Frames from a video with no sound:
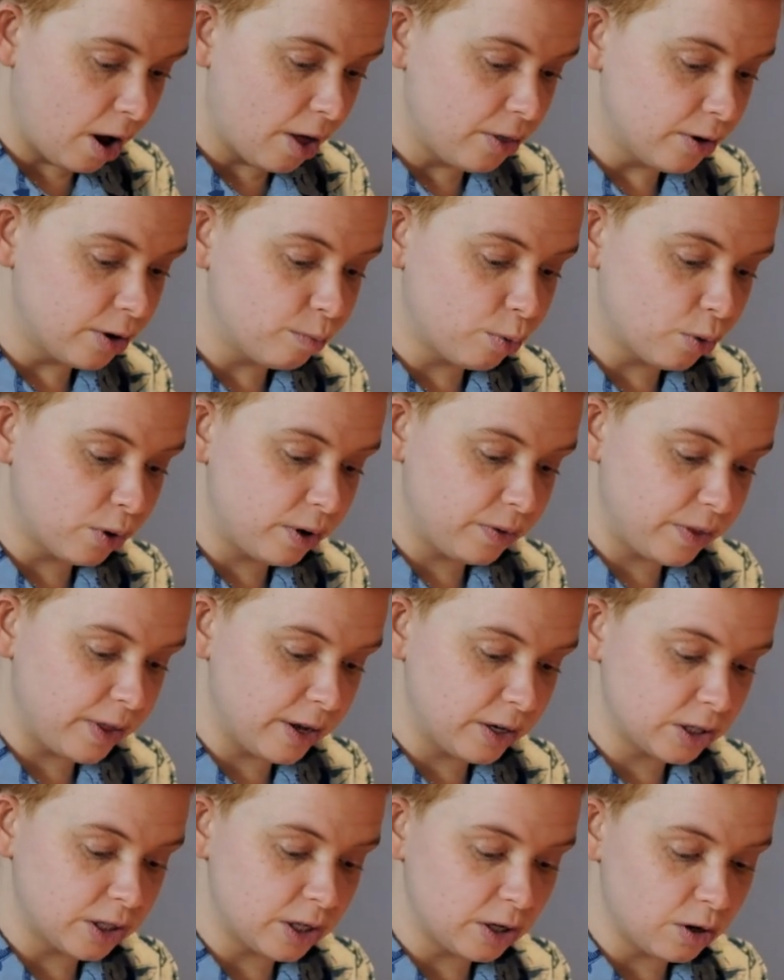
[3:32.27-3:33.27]
Other important
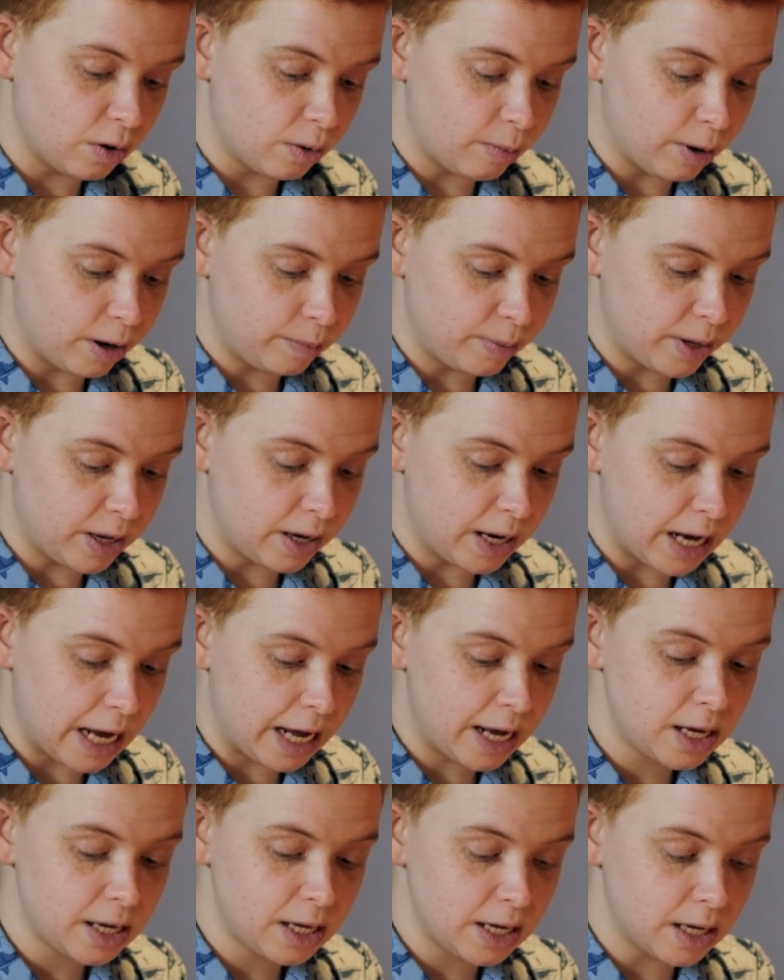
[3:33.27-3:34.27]
things to know about
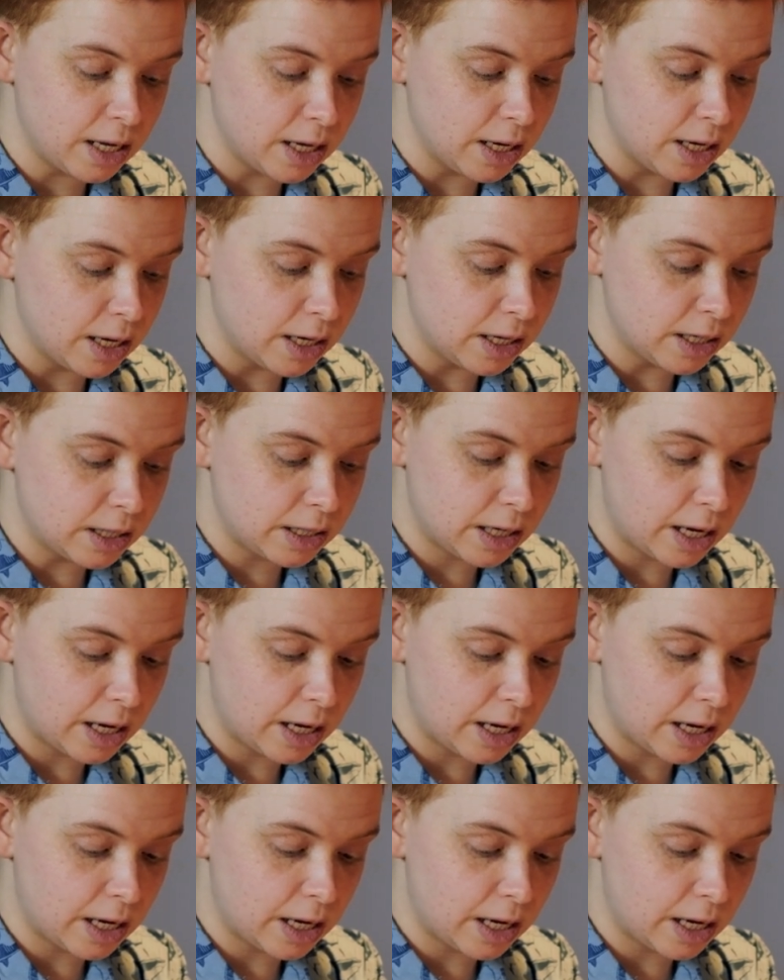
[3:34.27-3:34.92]
PDA is,